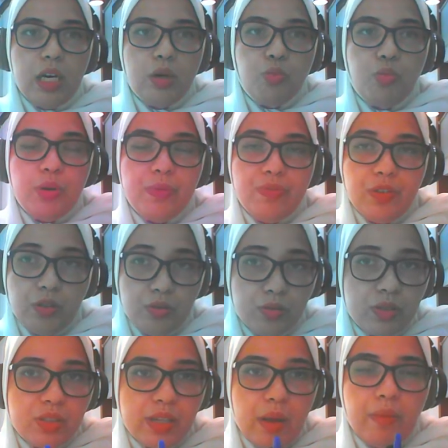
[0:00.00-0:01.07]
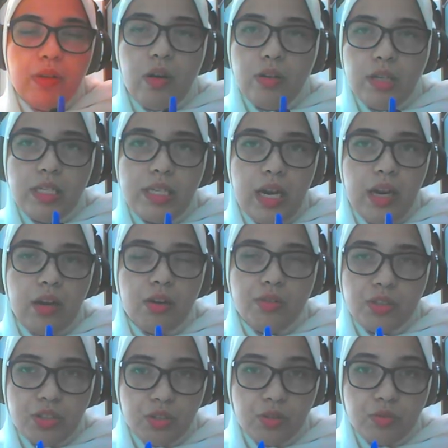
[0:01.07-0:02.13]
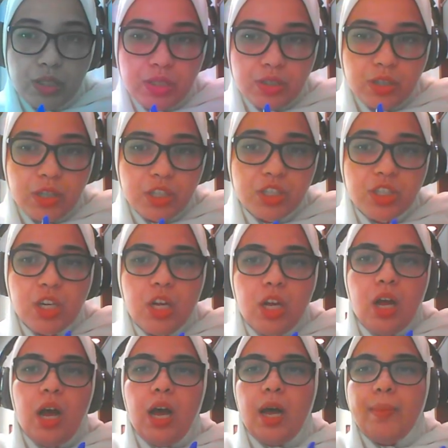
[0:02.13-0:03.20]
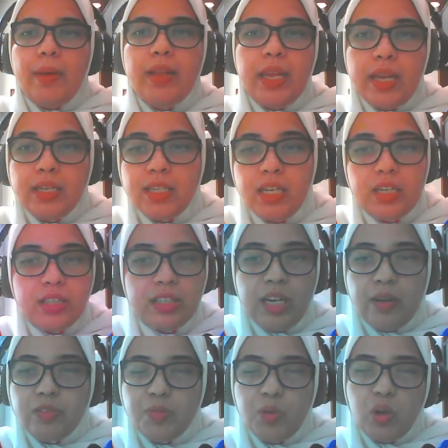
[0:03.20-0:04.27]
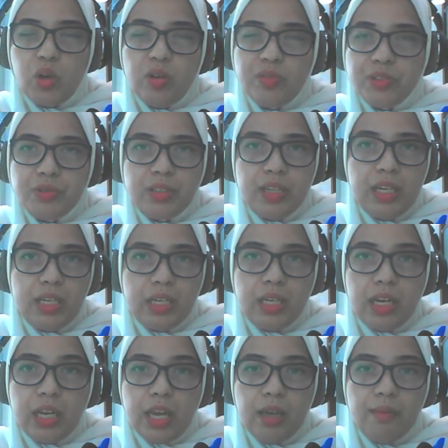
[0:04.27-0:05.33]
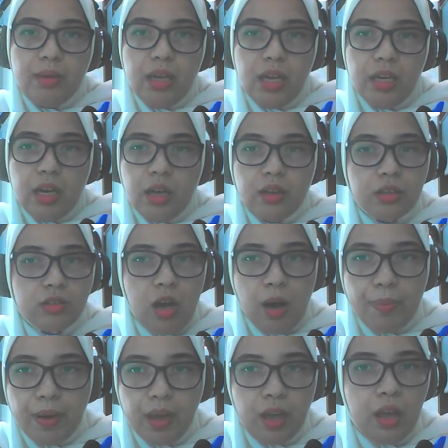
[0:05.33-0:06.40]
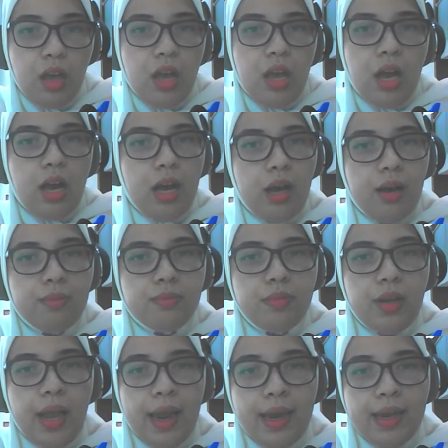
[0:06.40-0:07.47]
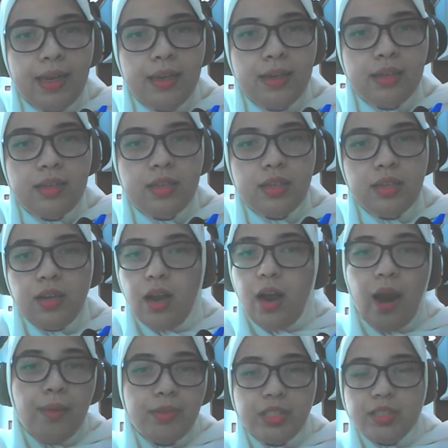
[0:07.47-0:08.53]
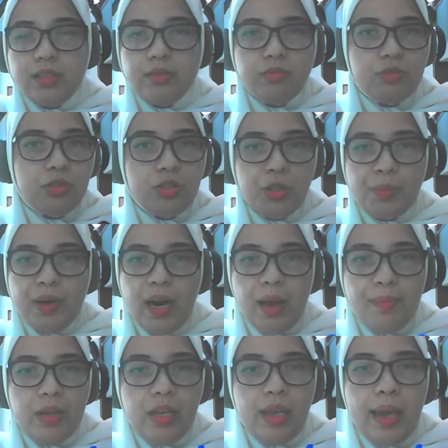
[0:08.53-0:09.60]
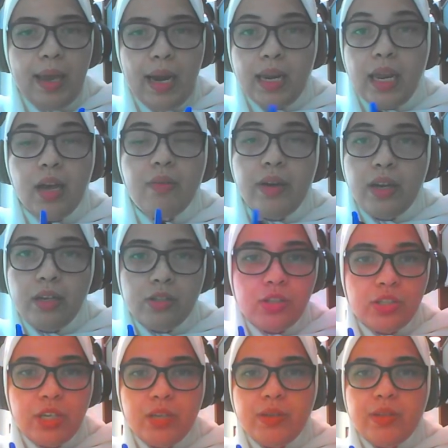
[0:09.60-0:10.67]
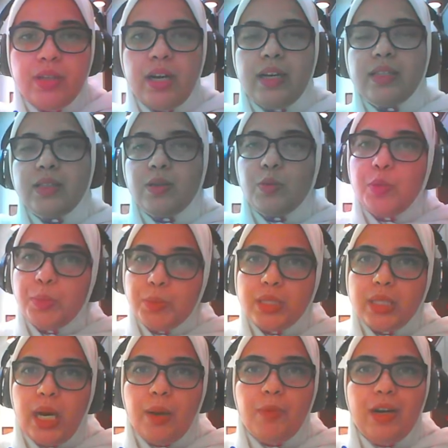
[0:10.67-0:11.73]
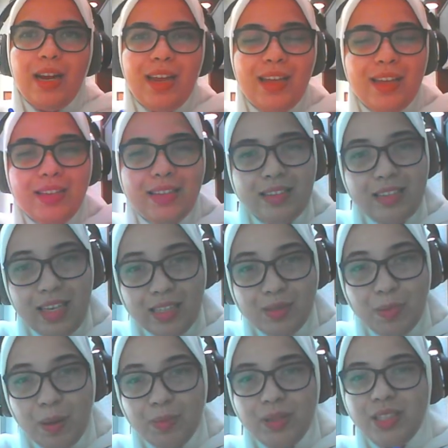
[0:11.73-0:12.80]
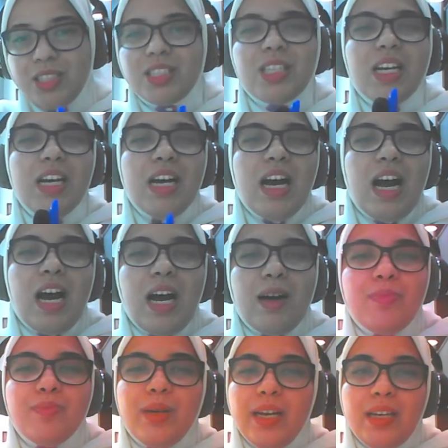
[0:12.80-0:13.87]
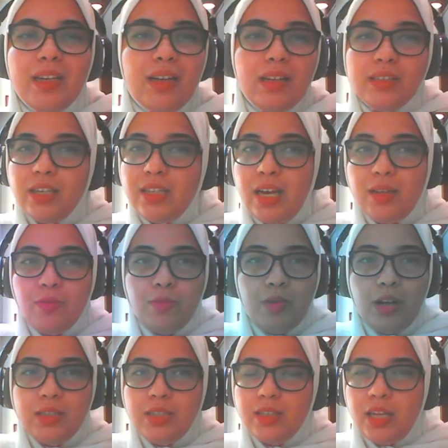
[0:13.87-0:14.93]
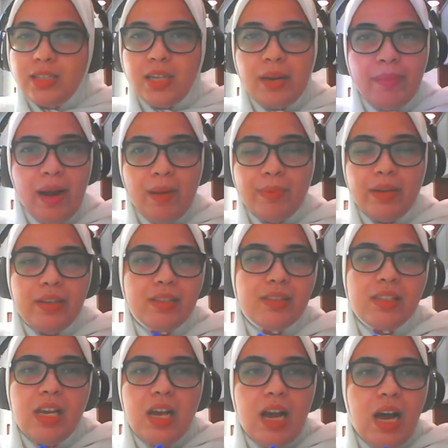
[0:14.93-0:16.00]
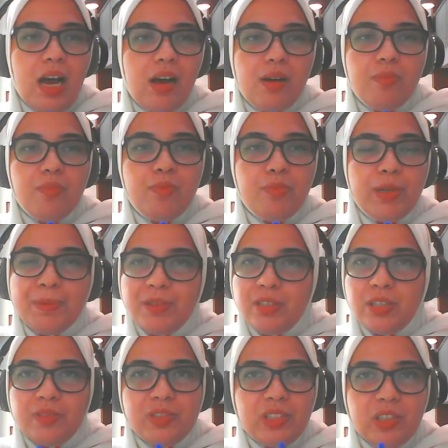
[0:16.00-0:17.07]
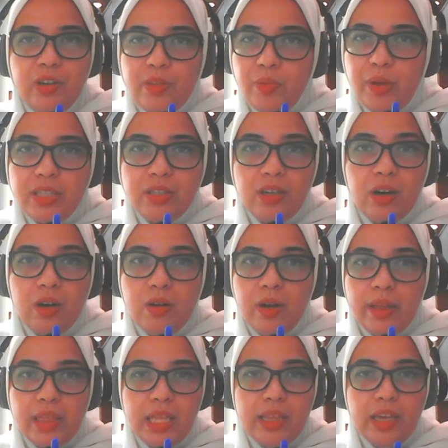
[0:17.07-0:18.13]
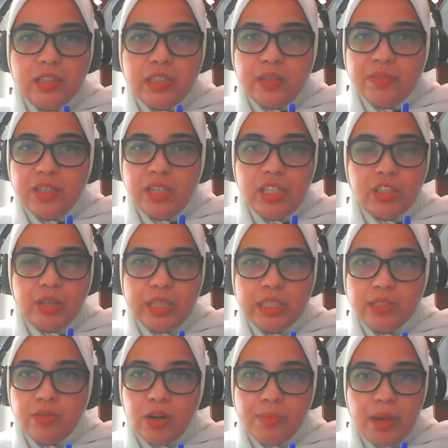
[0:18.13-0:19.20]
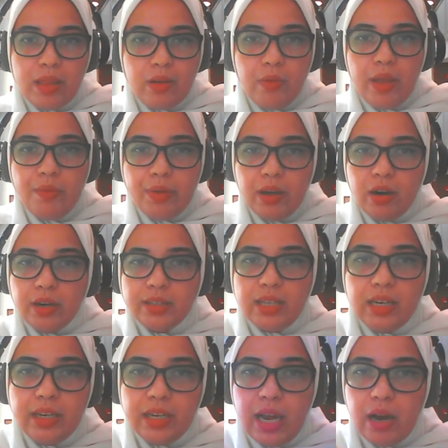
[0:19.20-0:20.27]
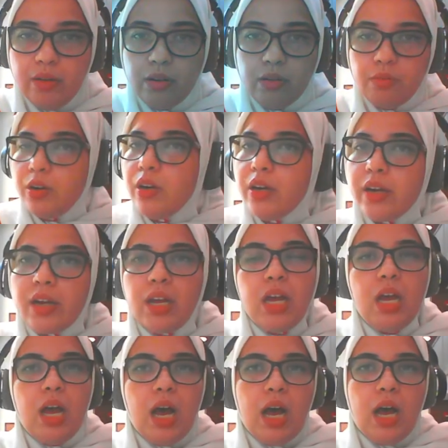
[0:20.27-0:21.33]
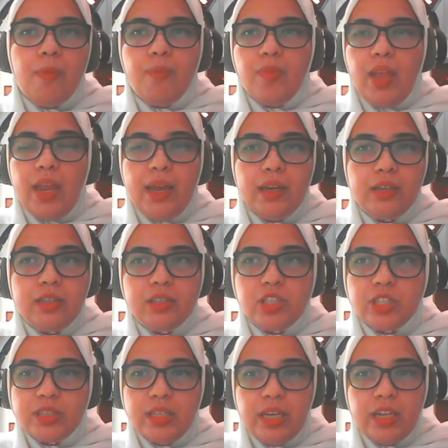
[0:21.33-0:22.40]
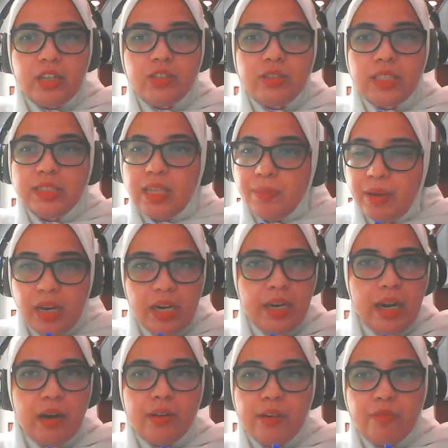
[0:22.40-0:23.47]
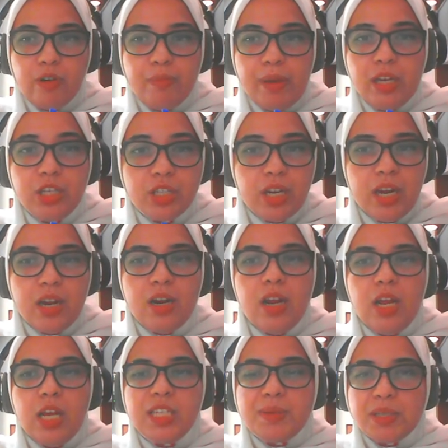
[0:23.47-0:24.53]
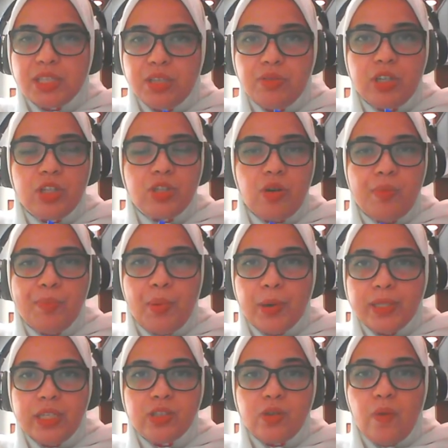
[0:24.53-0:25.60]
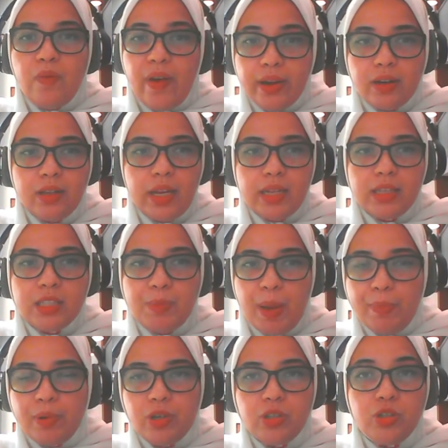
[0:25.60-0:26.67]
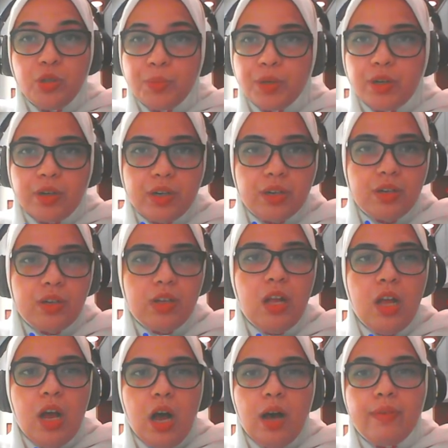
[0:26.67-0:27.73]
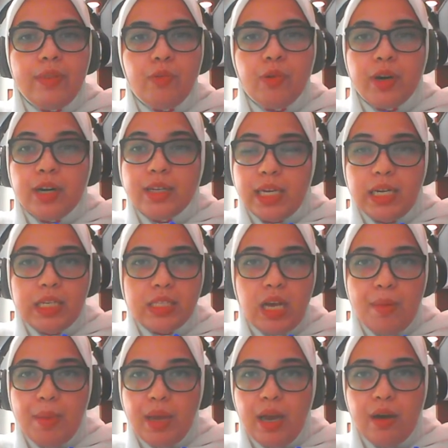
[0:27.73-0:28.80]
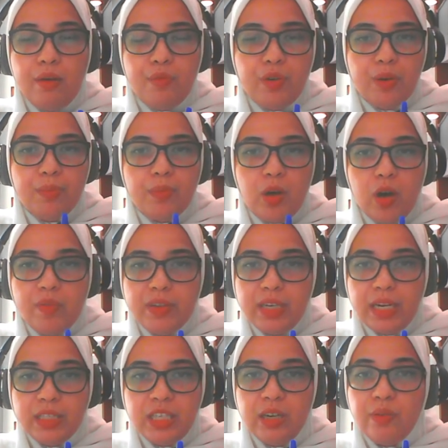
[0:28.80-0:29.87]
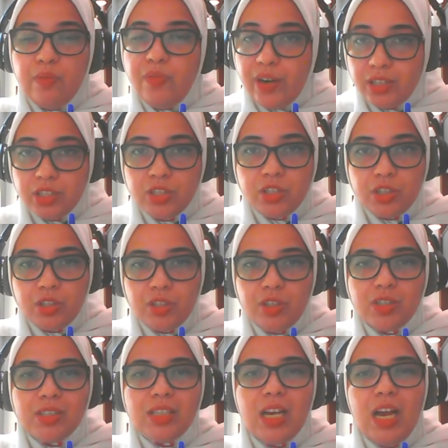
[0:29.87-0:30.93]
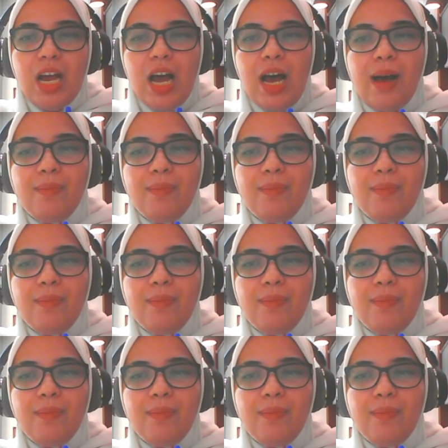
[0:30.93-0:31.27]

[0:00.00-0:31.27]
reviews. They will only take original research. And like I said, it doesn't have to be COVID related. It can be any other topic. And I'm just super happy, and I can't wait to share it with you guys one more time when it gets published. But until that time happens, preprint servers are the way to go. I think they are definitely transforming the way we are sending attending our work, and just like disseminating our information, especially when it's so important and so vital. Like this paper is super critical of the work that is coming out from COVID-19 infection journals.